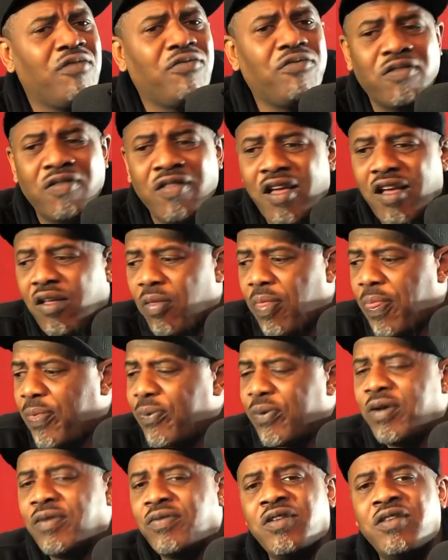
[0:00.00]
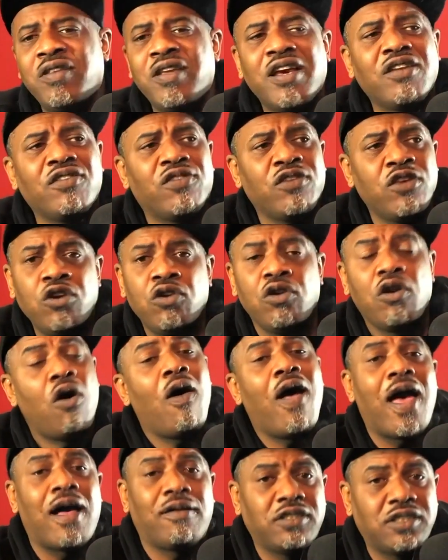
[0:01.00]
If the niggas, you
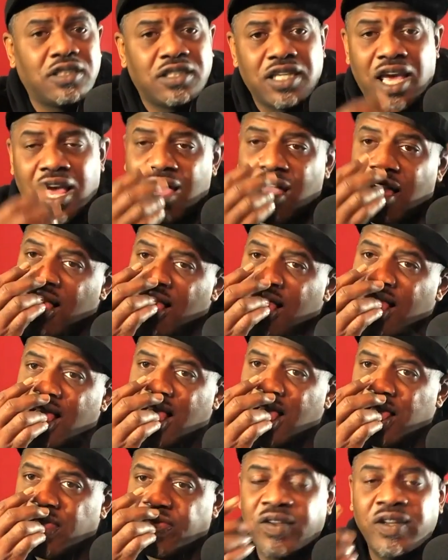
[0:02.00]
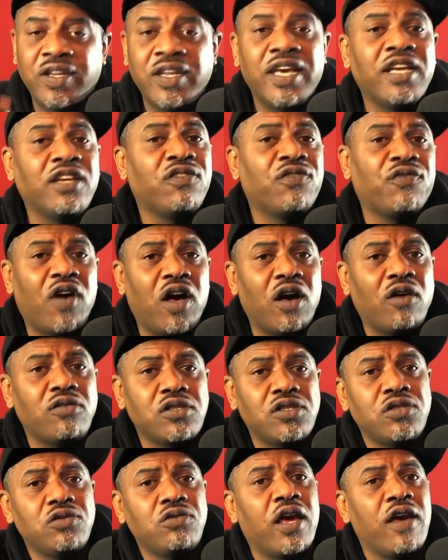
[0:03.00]
don't have to say it. If the niggas fuck
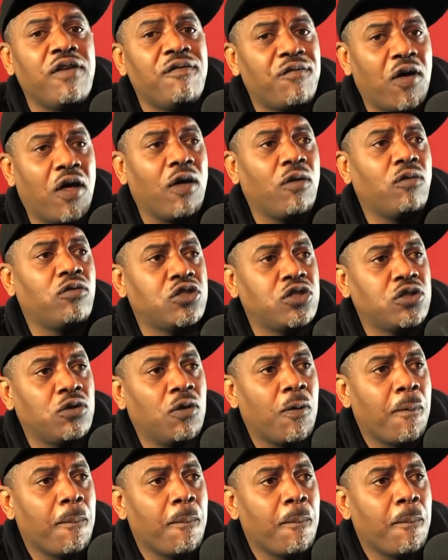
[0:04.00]
with you, they fuck with you.